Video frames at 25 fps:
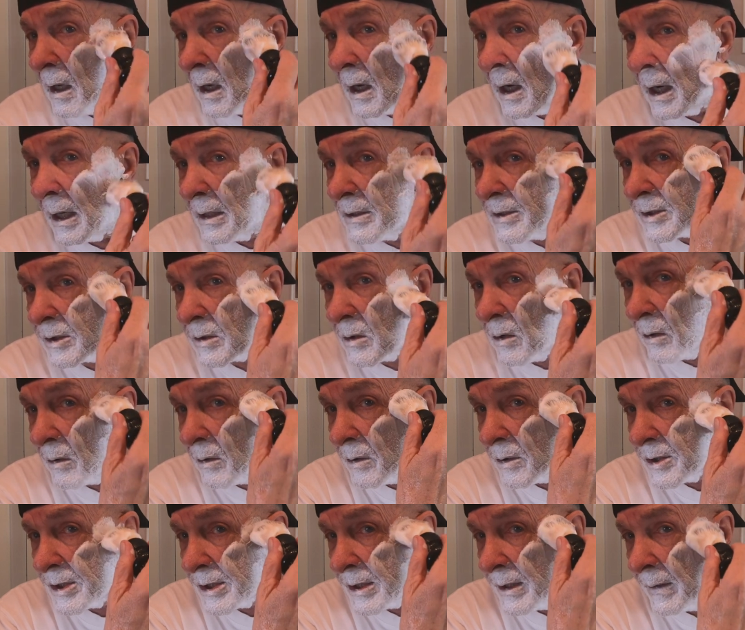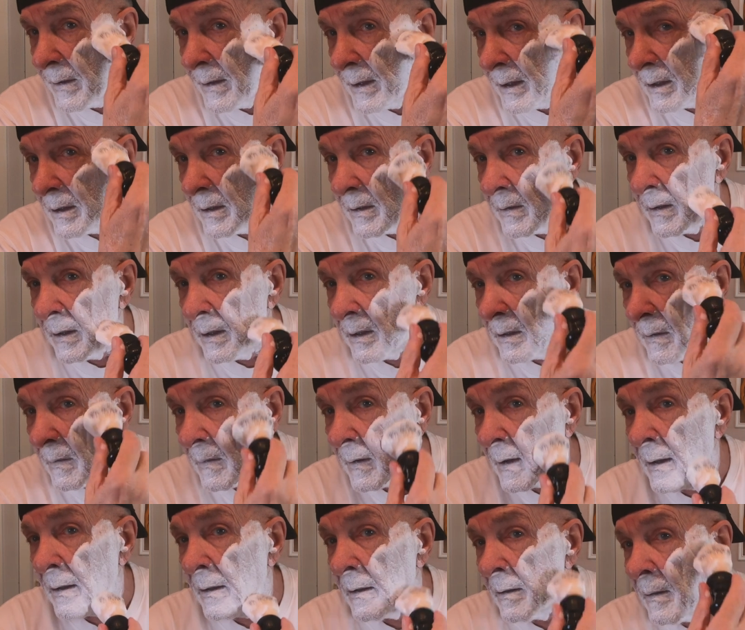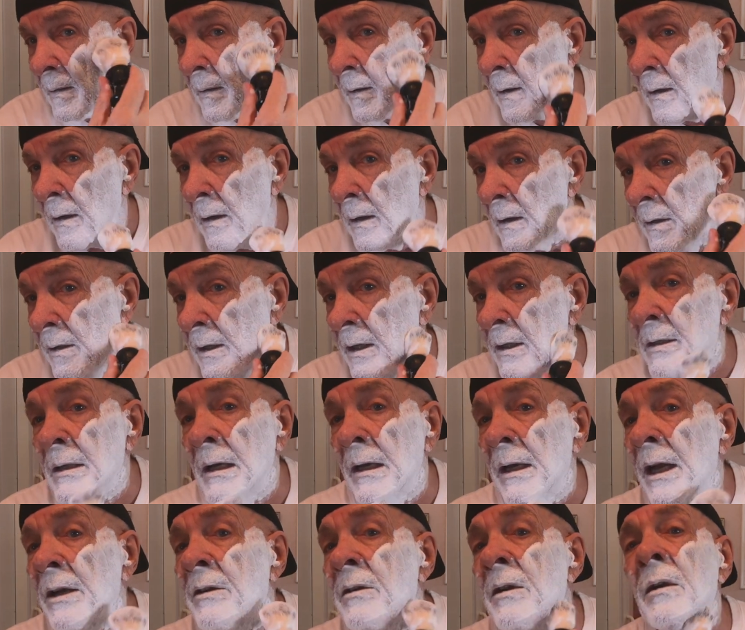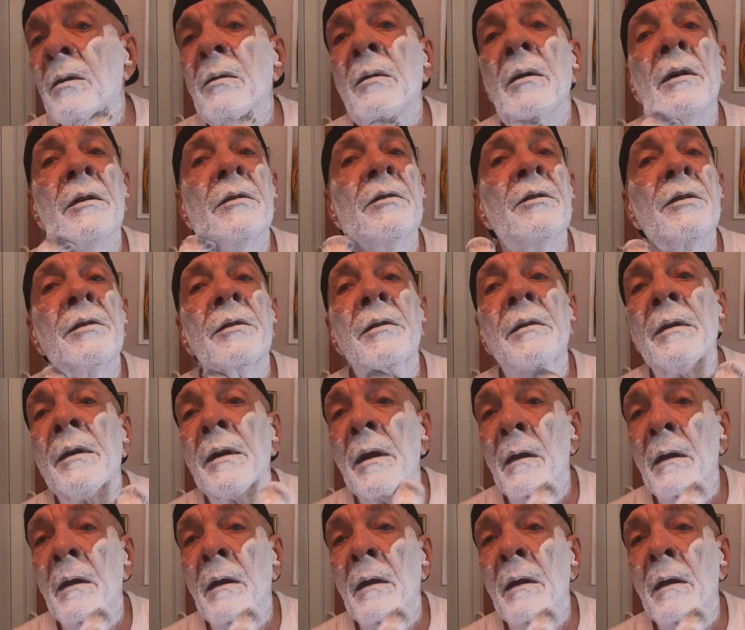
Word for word: on scooters, these electric ones.